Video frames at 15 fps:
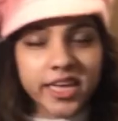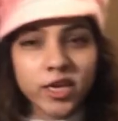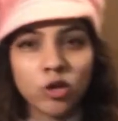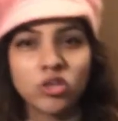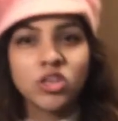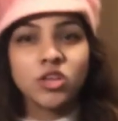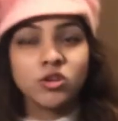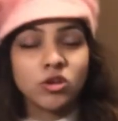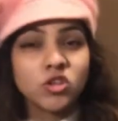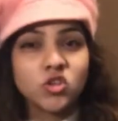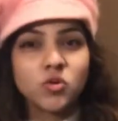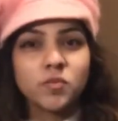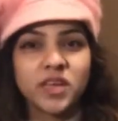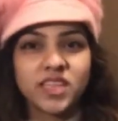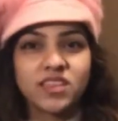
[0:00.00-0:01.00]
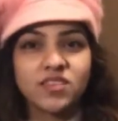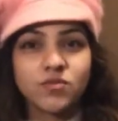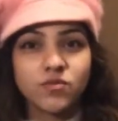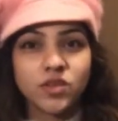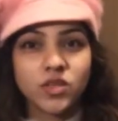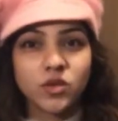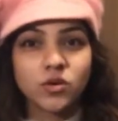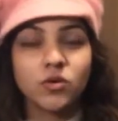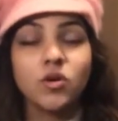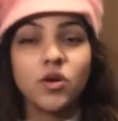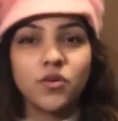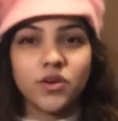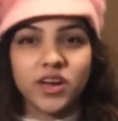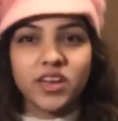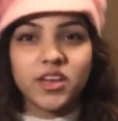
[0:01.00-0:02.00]
In order not to make this video
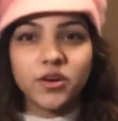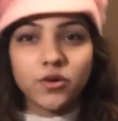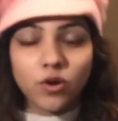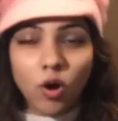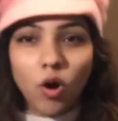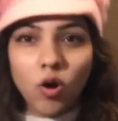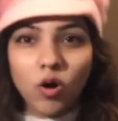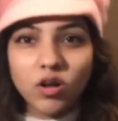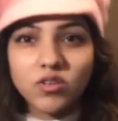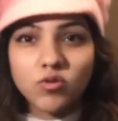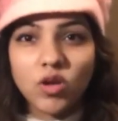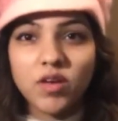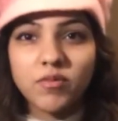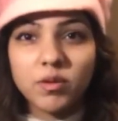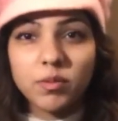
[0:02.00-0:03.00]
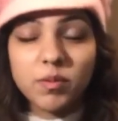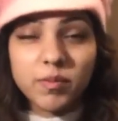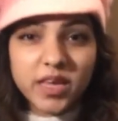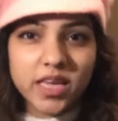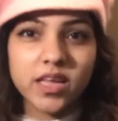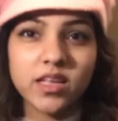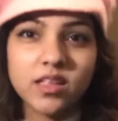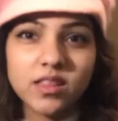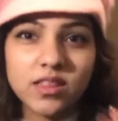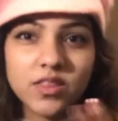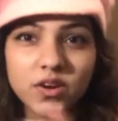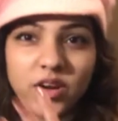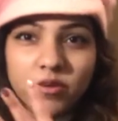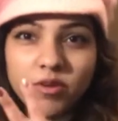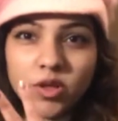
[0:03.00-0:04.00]
really long, so I will be making
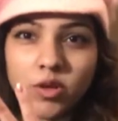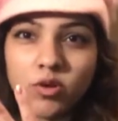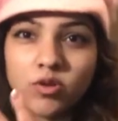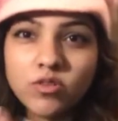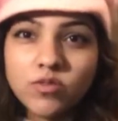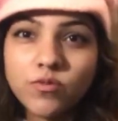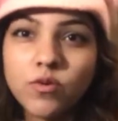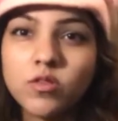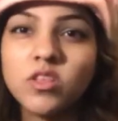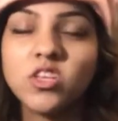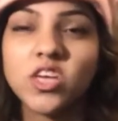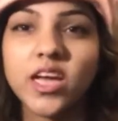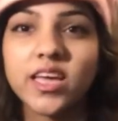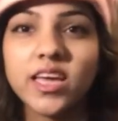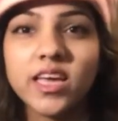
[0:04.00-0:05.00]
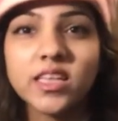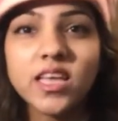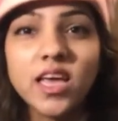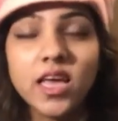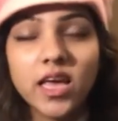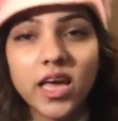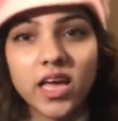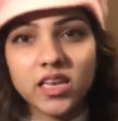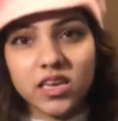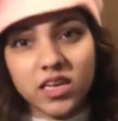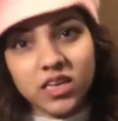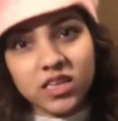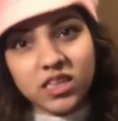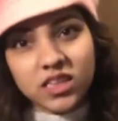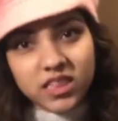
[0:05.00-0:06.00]
three videos for the jacket, and
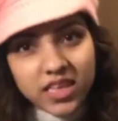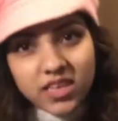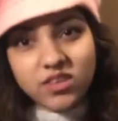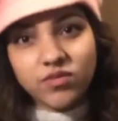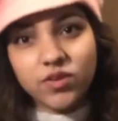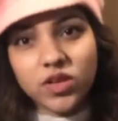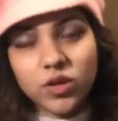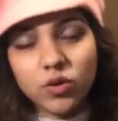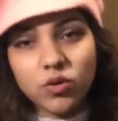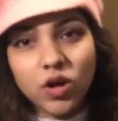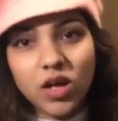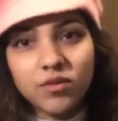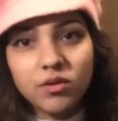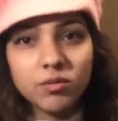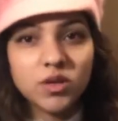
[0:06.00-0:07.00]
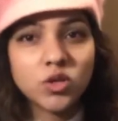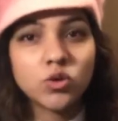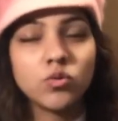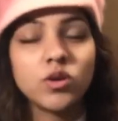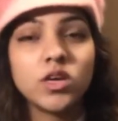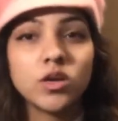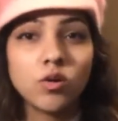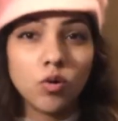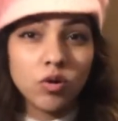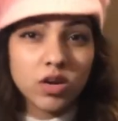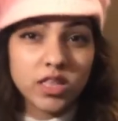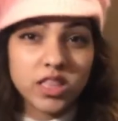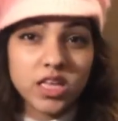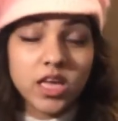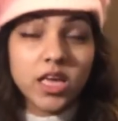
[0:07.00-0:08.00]
in this video I will be showing
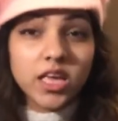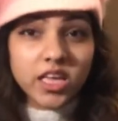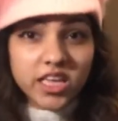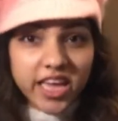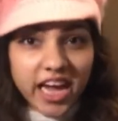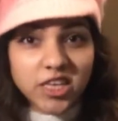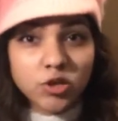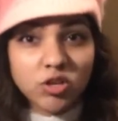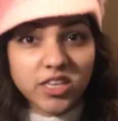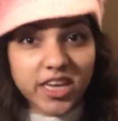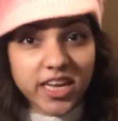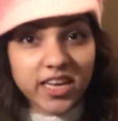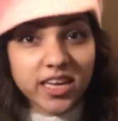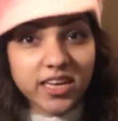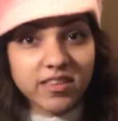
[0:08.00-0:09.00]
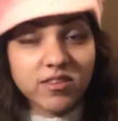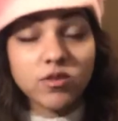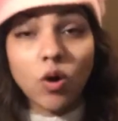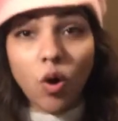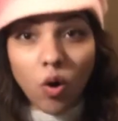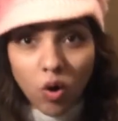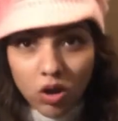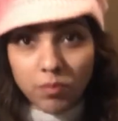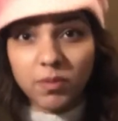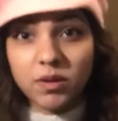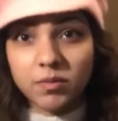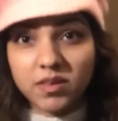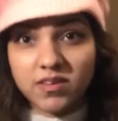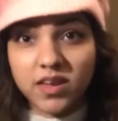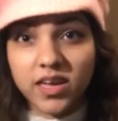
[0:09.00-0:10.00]
only the casual jackets,
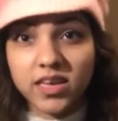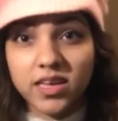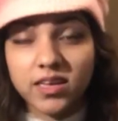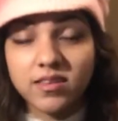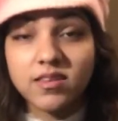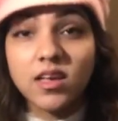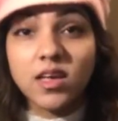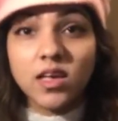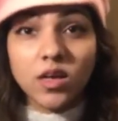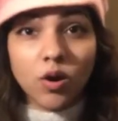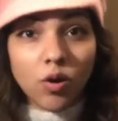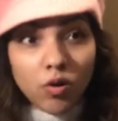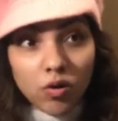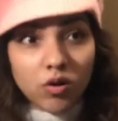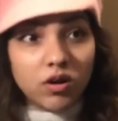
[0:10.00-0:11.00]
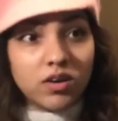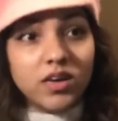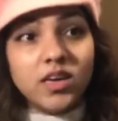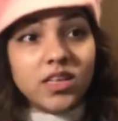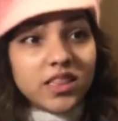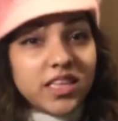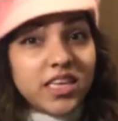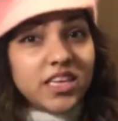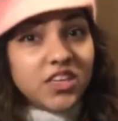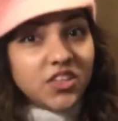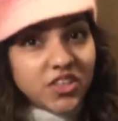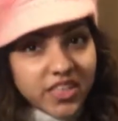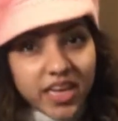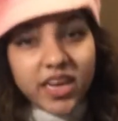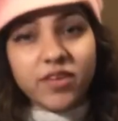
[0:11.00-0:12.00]
all-purpose jackets or the
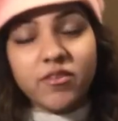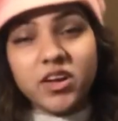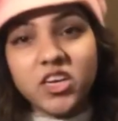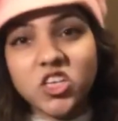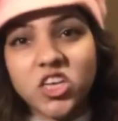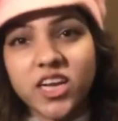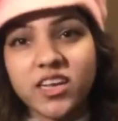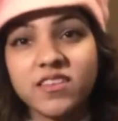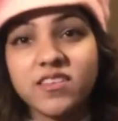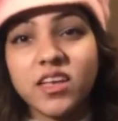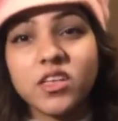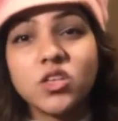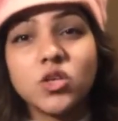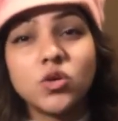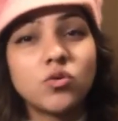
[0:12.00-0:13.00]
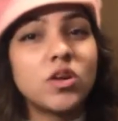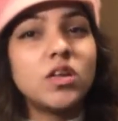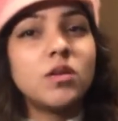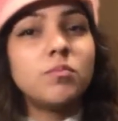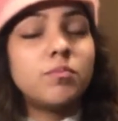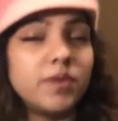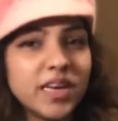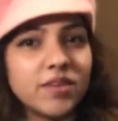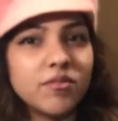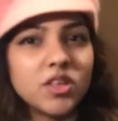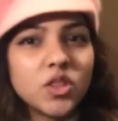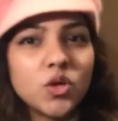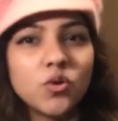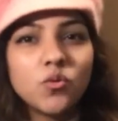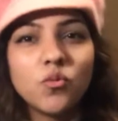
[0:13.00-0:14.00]
daily wear jackets that you can bring
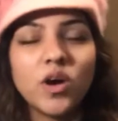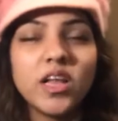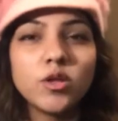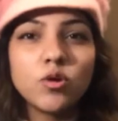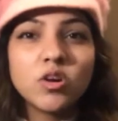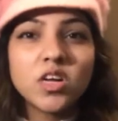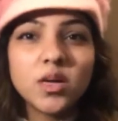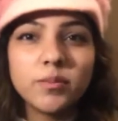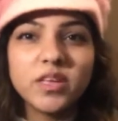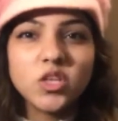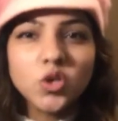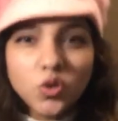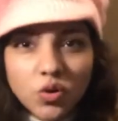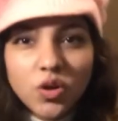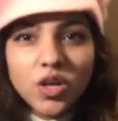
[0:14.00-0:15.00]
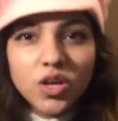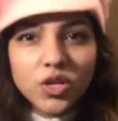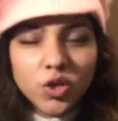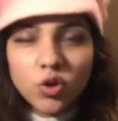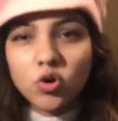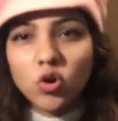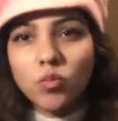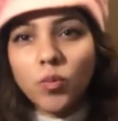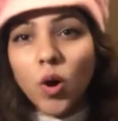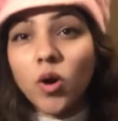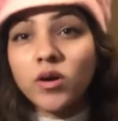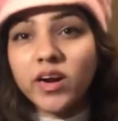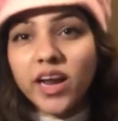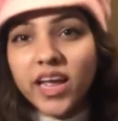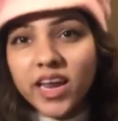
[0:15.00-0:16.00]
with you while you are coming to Europe
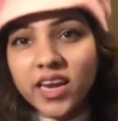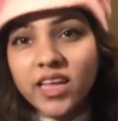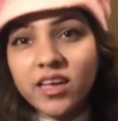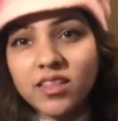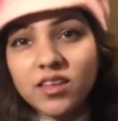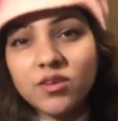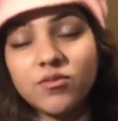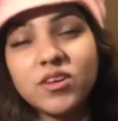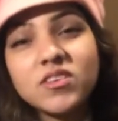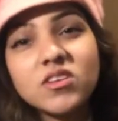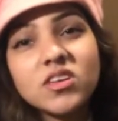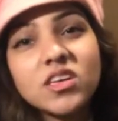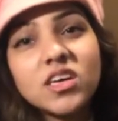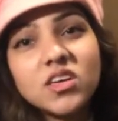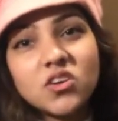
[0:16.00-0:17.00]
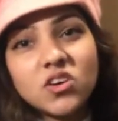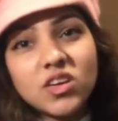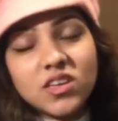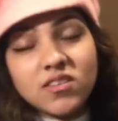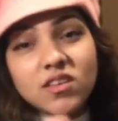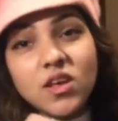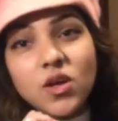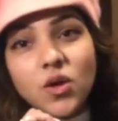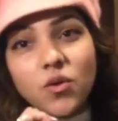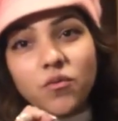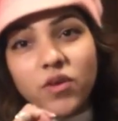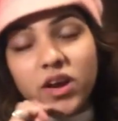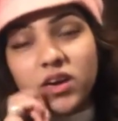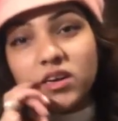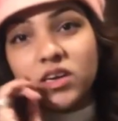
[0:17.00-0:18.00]
or any other Western countries
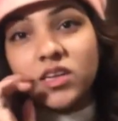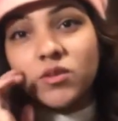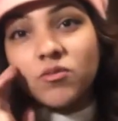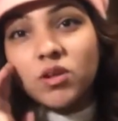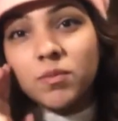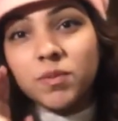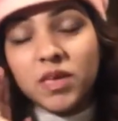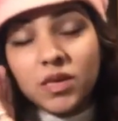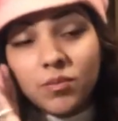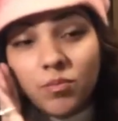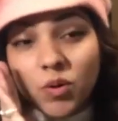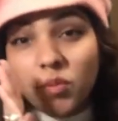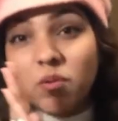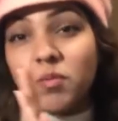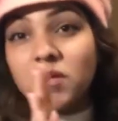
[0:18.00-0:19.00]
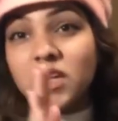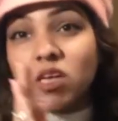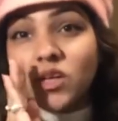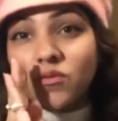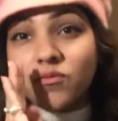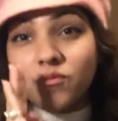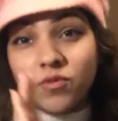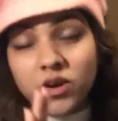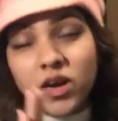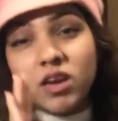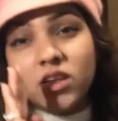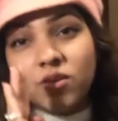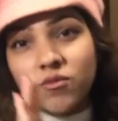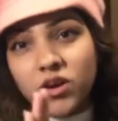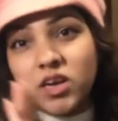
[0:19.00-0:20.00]
where it will be probably
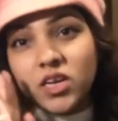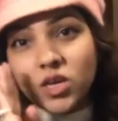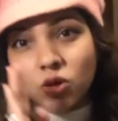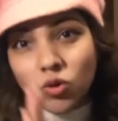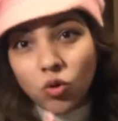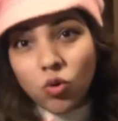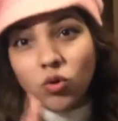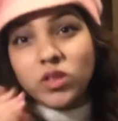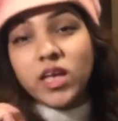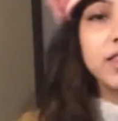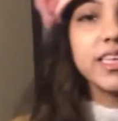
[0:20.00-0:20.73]
really very cold.